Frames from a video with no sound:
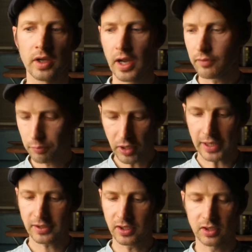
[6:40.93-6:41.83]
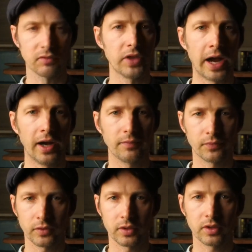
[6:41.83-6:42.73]
Have a practice of that
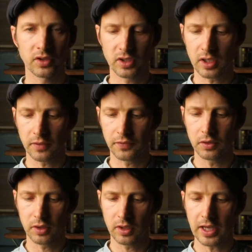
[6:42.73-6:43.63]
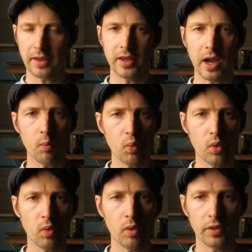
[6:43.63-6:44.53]
and see if you can get that,
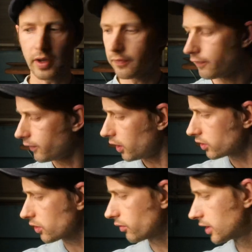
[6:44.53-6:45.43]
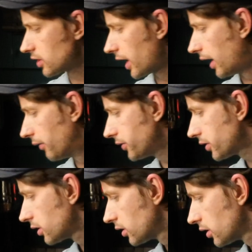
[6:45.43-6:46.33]
ooh, that fluttery
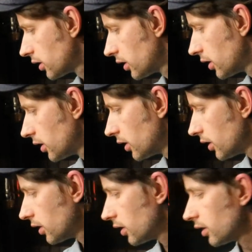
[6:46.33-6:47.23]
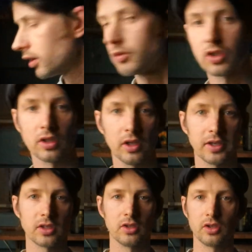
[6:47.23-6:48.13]
sound. Just going to
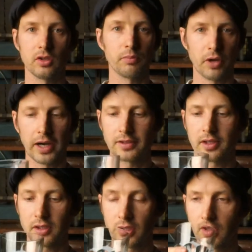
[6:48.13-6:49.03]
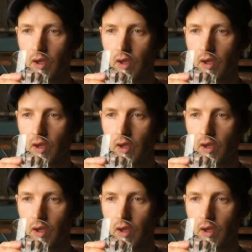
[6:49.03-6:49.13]
listen to you practice.